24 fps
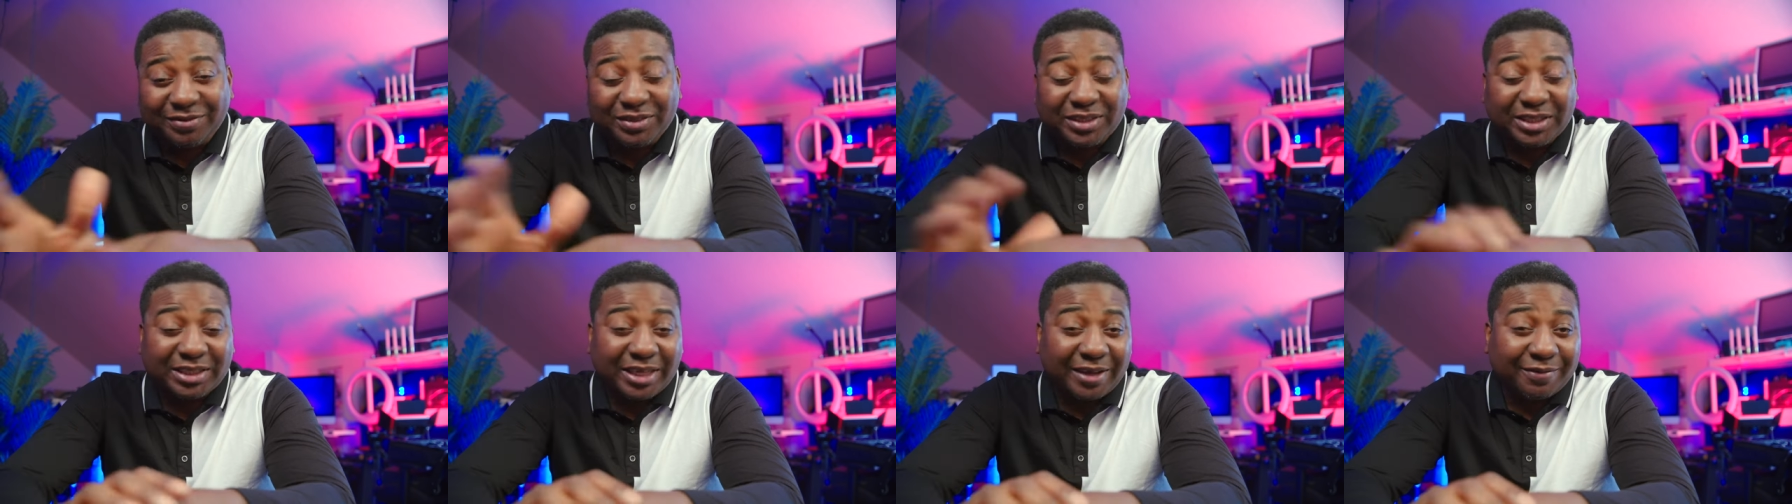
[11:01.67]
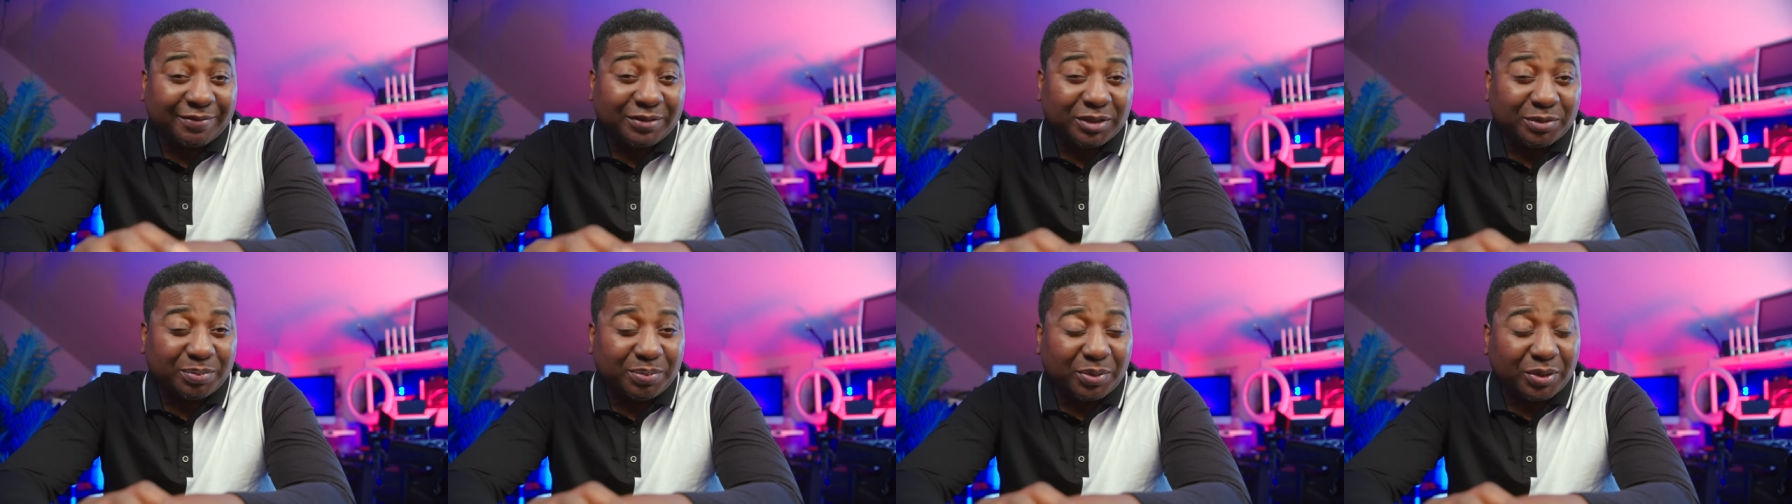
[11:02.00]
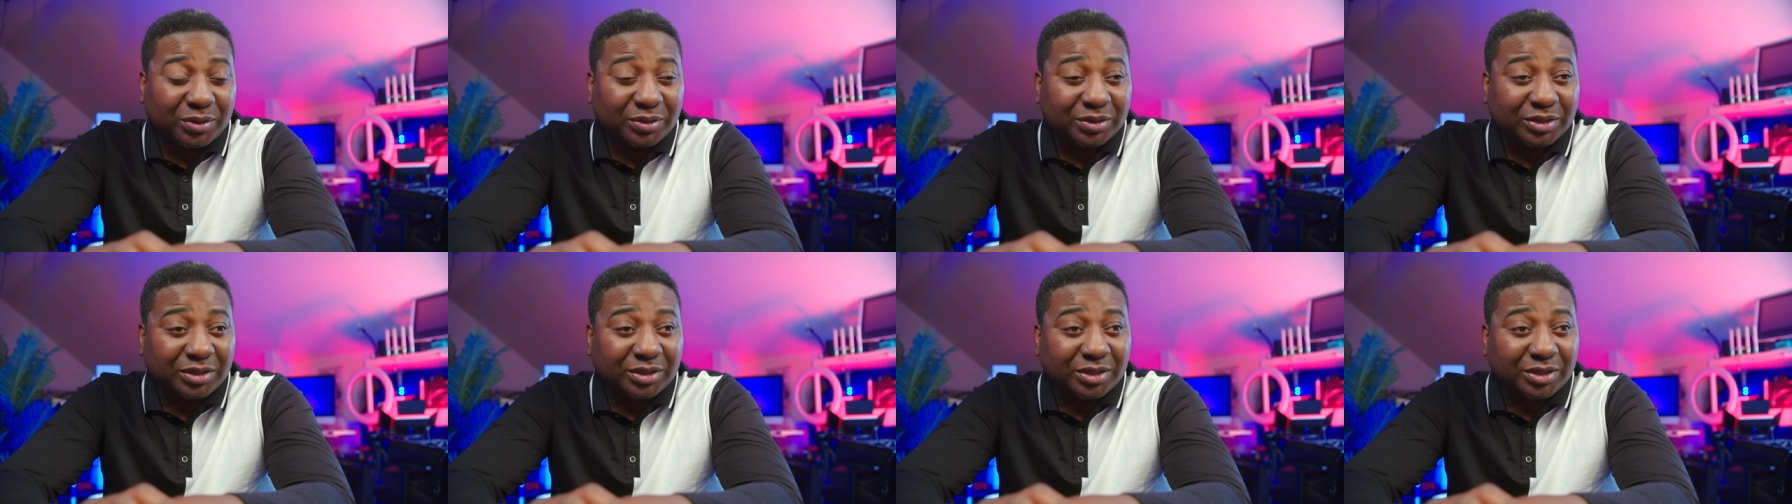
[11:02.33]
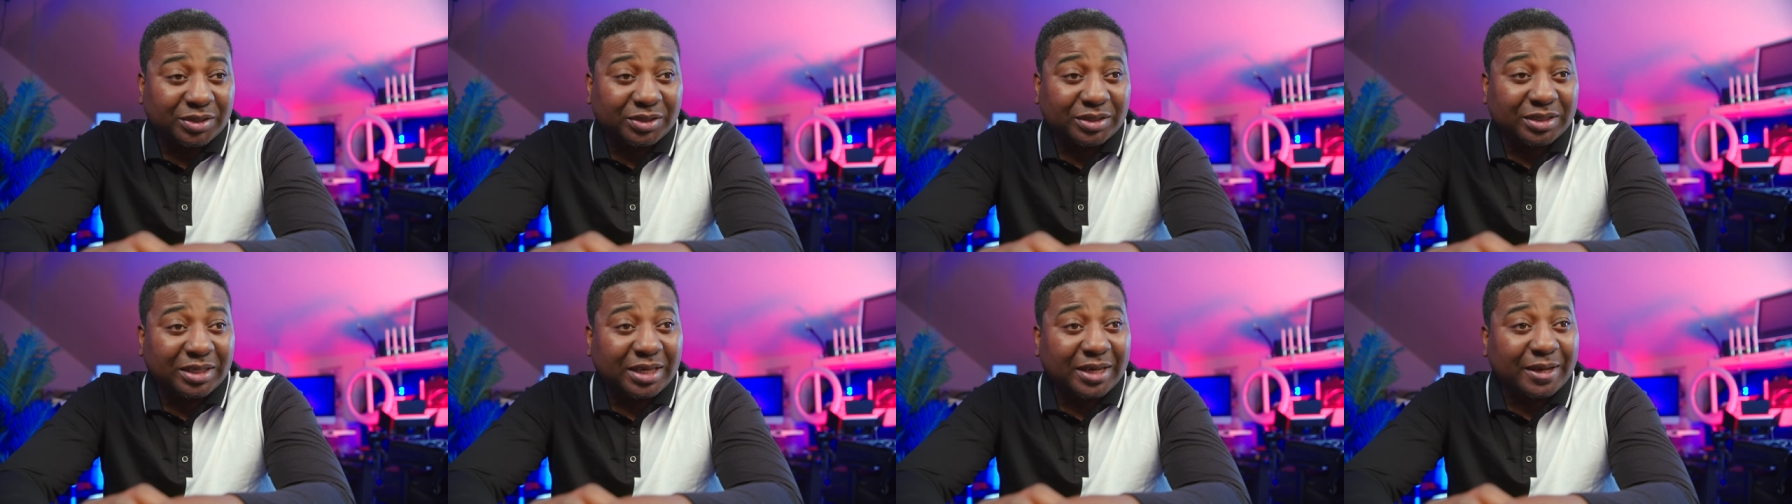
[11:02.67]

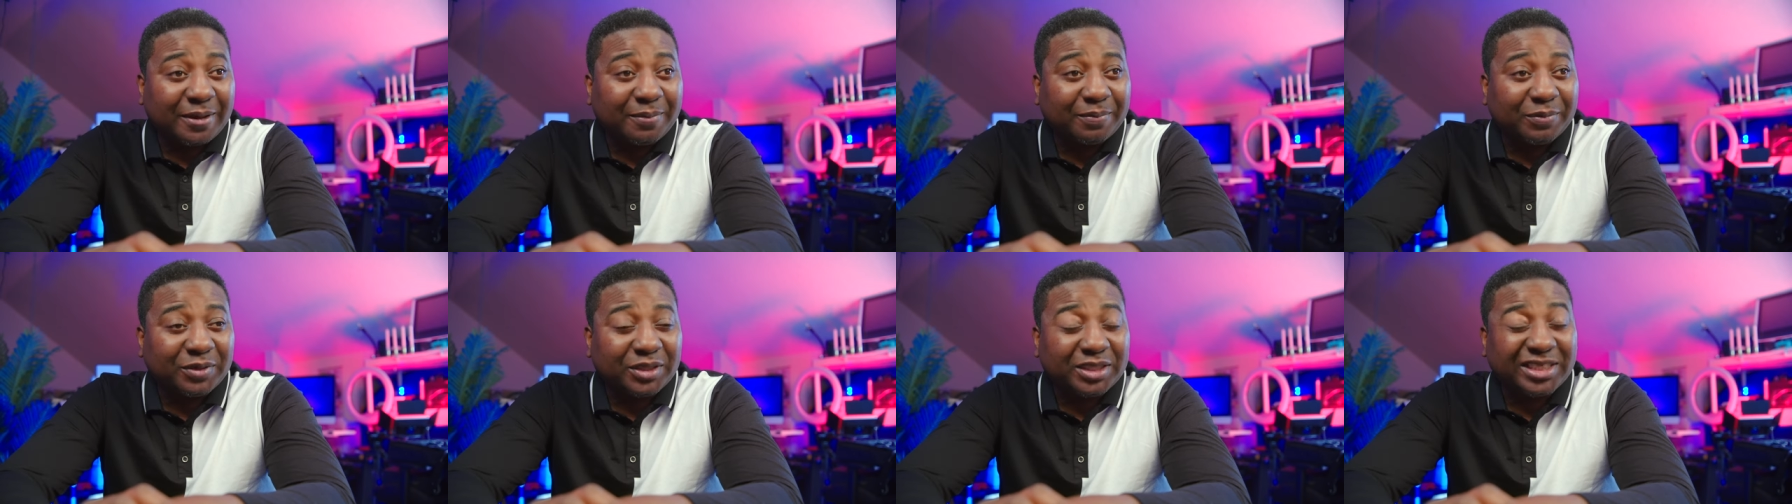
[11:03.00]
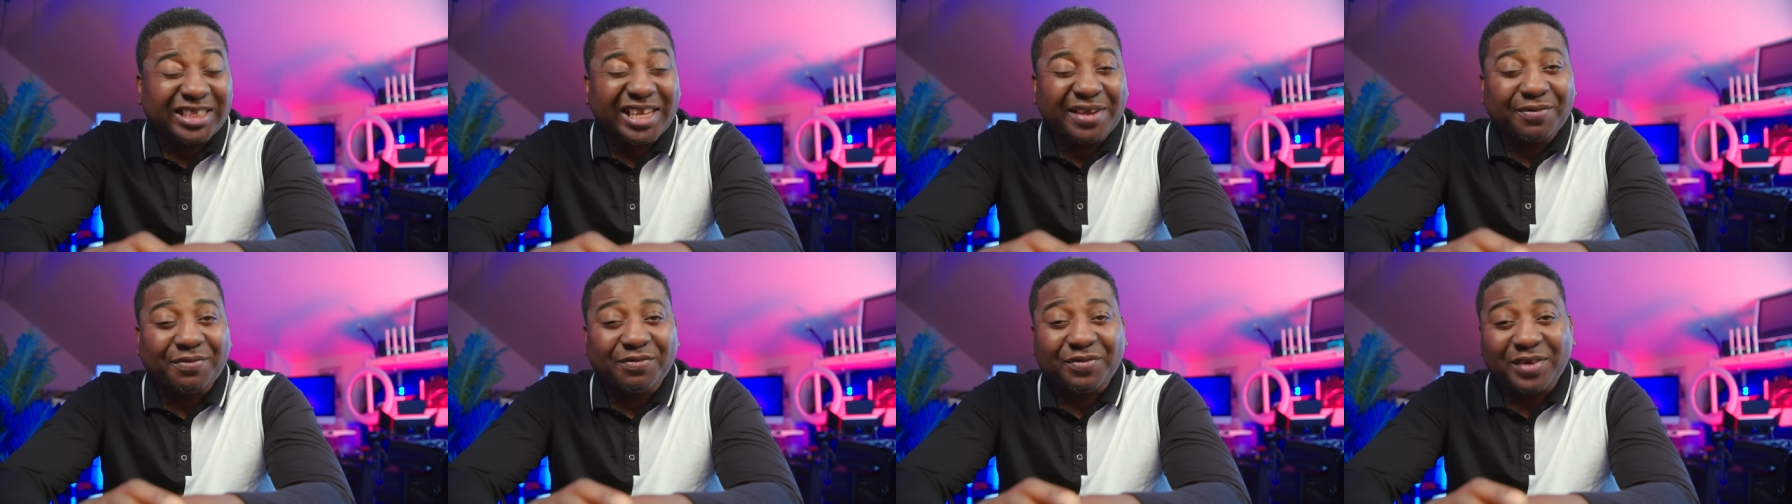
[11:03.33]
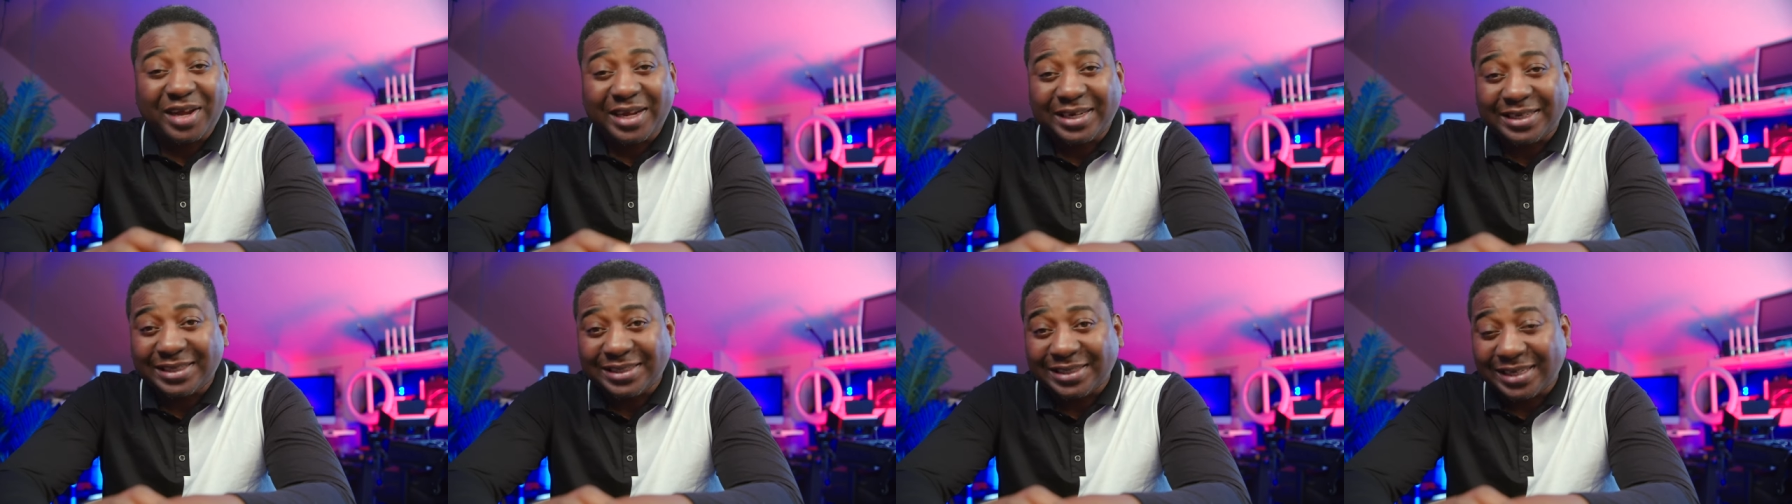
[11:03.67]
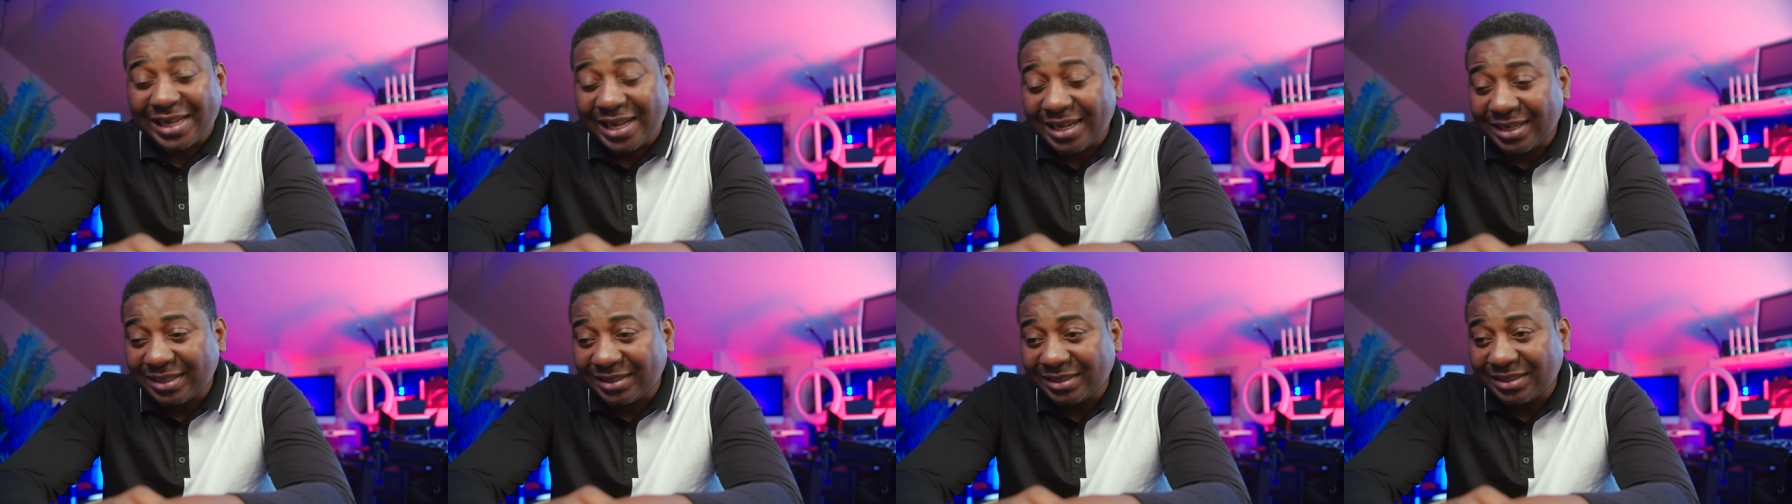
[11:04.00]
self-sponsored,
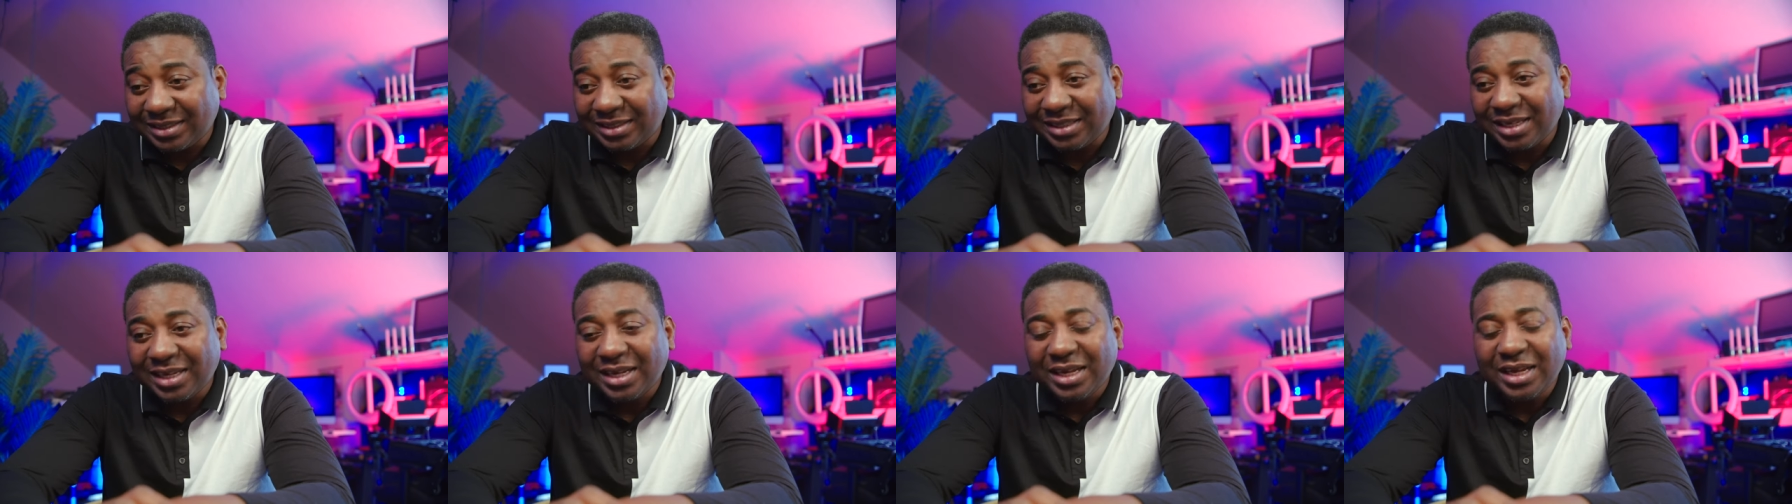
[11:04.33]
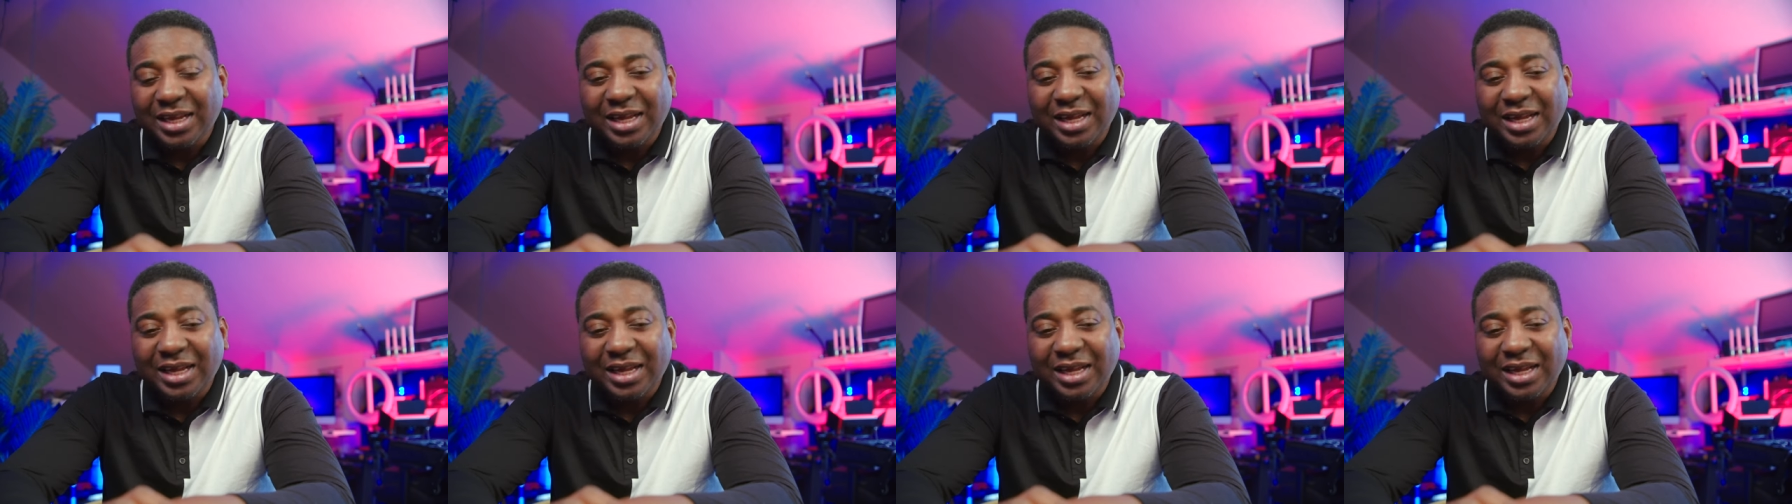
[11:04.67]
self-financed.